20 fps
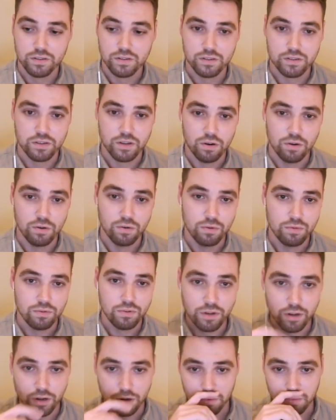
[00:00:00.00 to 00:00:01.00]
So
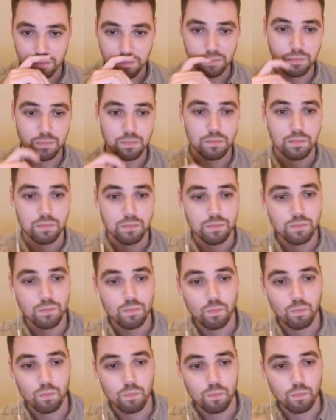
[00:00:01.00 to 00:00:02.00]

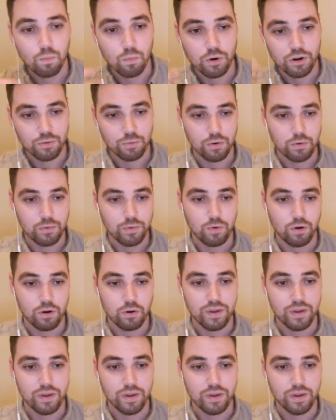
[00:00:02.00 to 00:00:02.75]
what